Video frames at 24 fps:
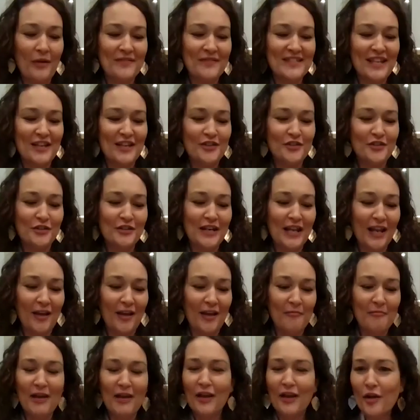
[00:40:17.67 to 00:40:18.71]
I've said your
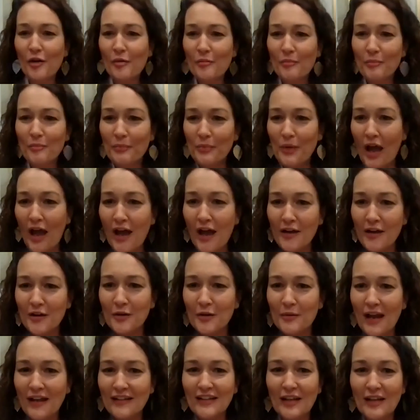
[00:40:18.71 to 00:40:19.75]
name
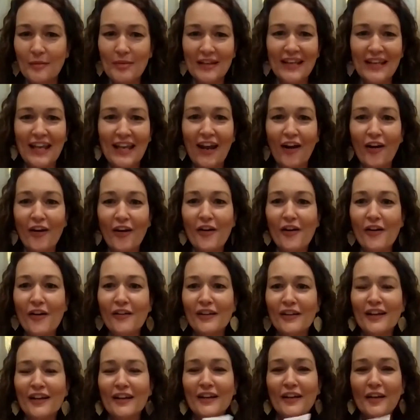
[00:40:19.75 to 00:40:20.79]
correctly, but Carol,
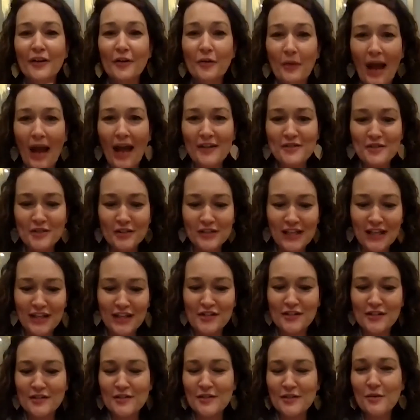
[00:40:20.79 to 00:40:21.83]

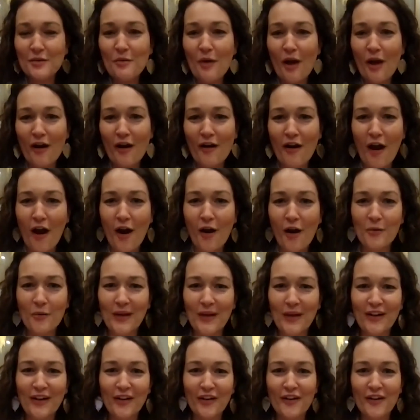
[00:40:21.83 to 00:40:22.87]
congratulations. You are our
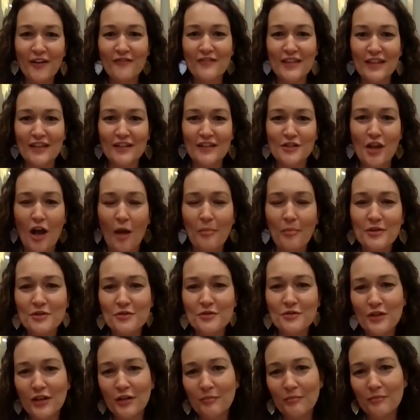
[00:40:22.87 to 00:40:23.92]
winner of the Shoppers
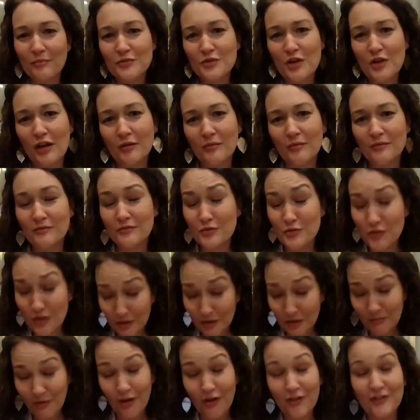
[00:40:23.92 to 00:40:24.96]

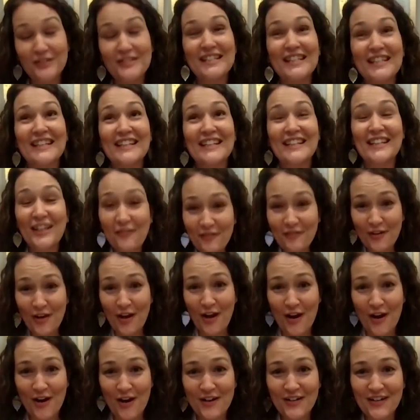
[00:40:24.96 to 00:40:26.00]
Drug Mart gift
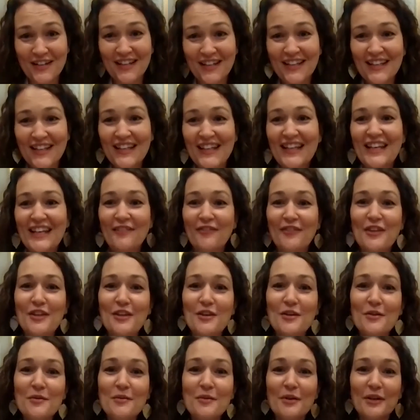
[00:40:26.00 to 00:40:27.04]
card. If
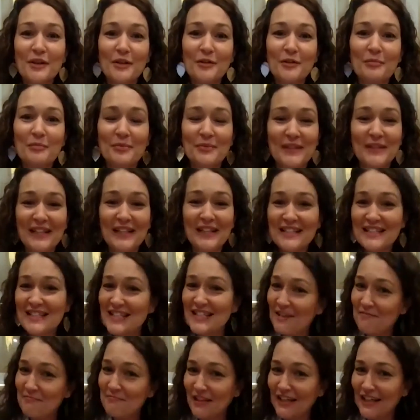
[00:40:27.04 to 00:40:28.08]
you could please
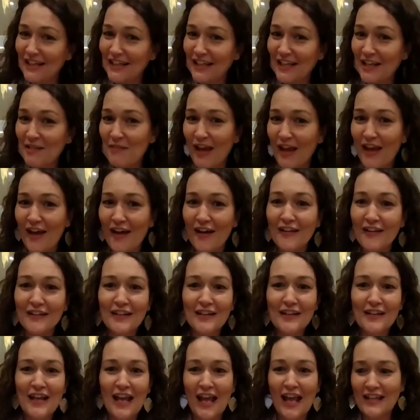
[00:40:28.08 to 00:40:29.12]
send me an email
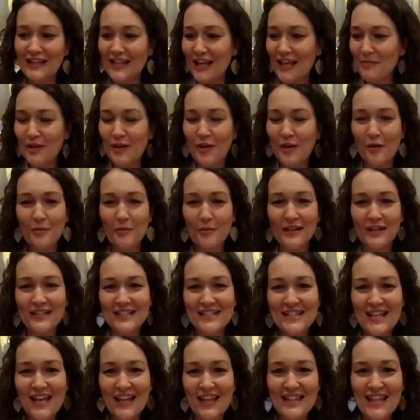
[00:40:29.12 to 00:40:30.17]
and let me know where to
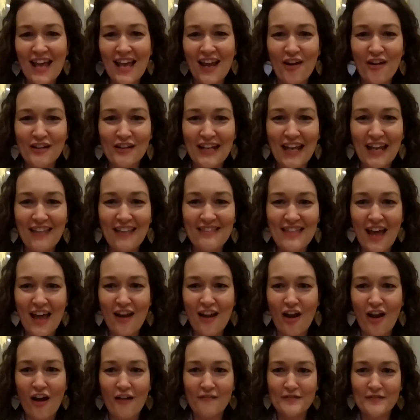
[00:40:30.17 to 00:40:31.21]
send that, I'll get that
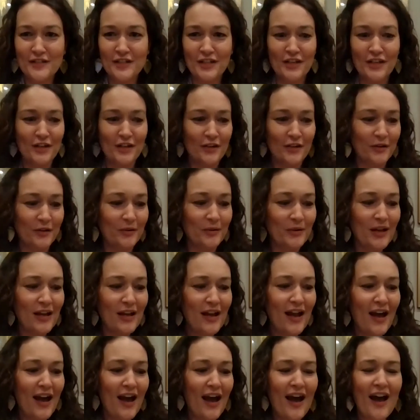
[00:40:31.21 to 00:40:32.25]
off to you.
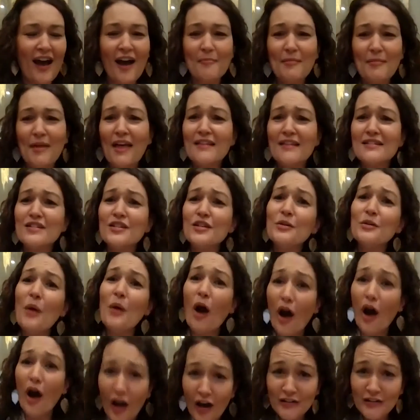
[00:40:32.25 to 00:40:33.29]
To
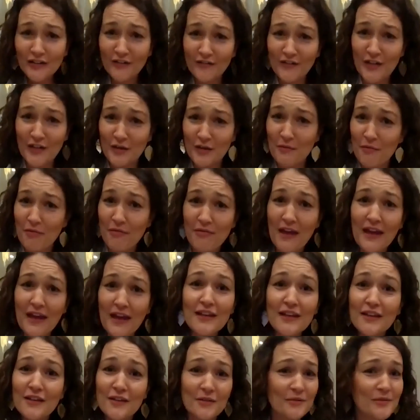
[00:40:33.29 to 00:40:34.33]
all of you,
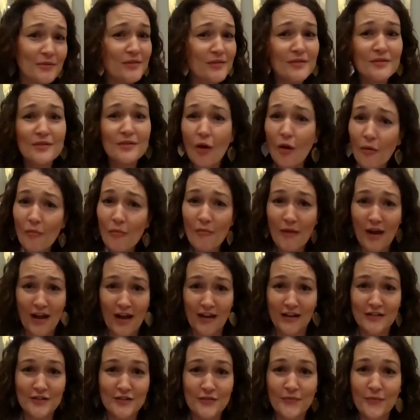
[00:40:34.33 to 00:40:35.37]
thank you so
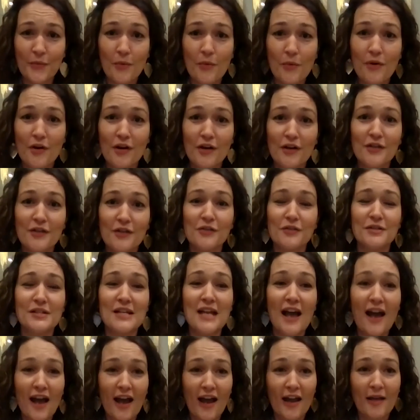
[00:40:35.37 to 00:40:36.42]
much for your
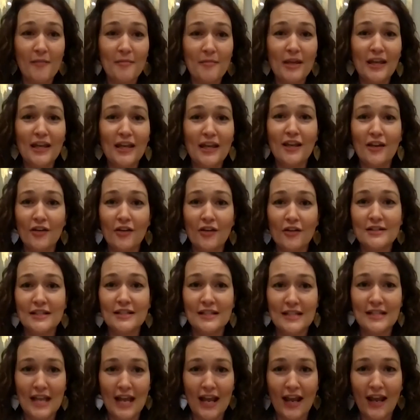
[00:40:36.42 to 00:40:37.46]
time here
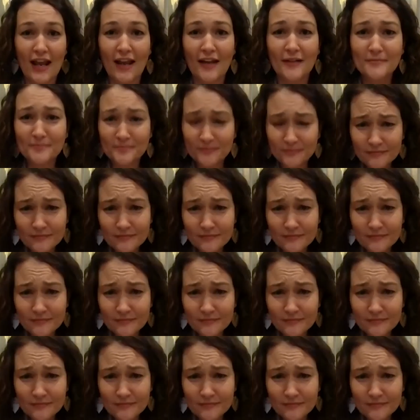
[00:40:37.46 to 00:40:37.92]
today.